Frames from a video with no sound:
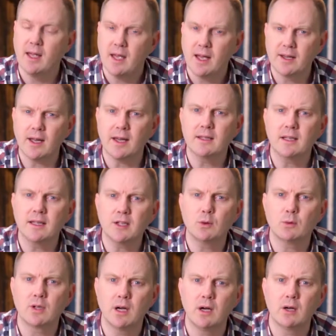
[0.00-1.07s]
And unlike
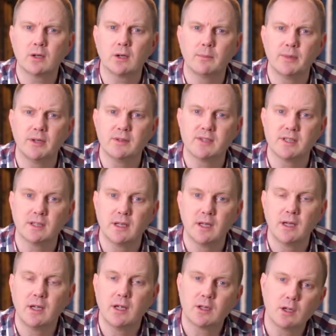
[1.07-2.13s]
your car computer,
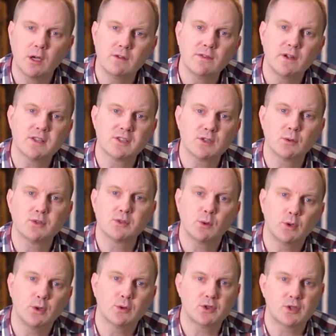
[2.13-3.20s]
GoFar stores
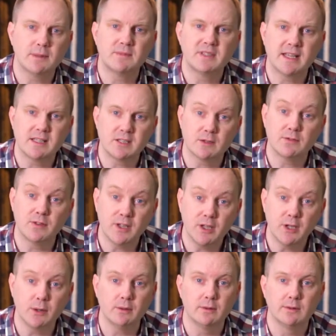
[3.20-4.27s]
all your trip data for
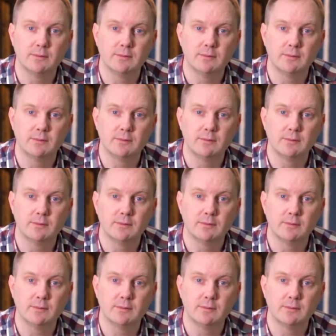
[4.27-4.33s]
you,